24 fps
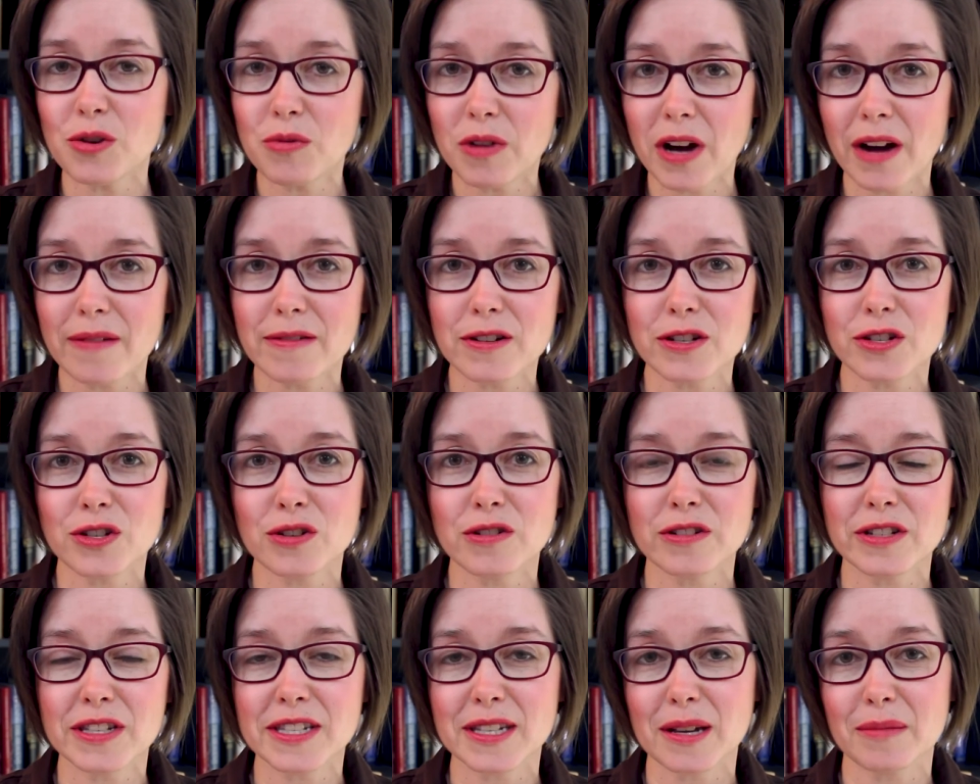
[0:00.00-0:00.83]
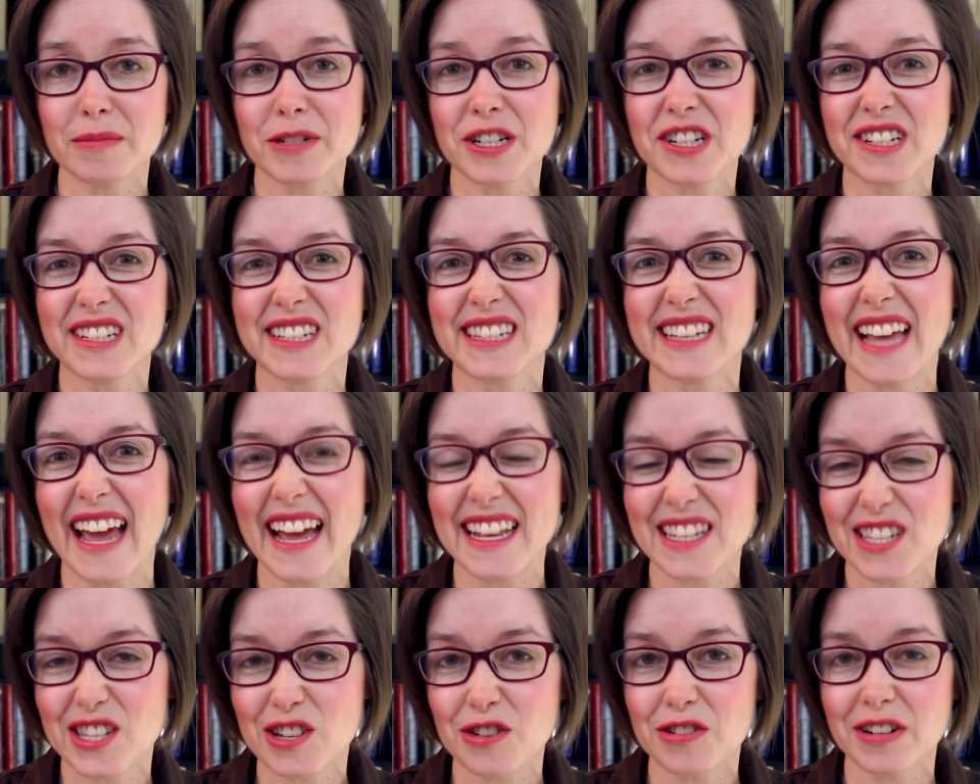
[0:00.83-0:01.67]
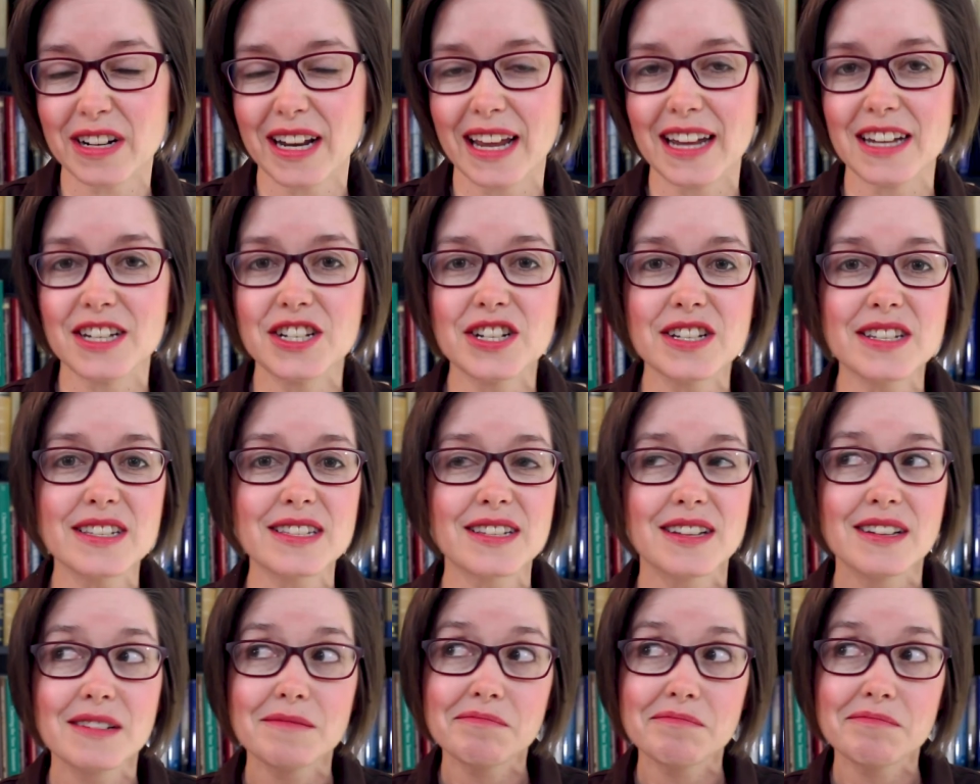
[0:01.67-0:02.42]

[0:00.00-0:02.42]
cover certain subjects at certain ages,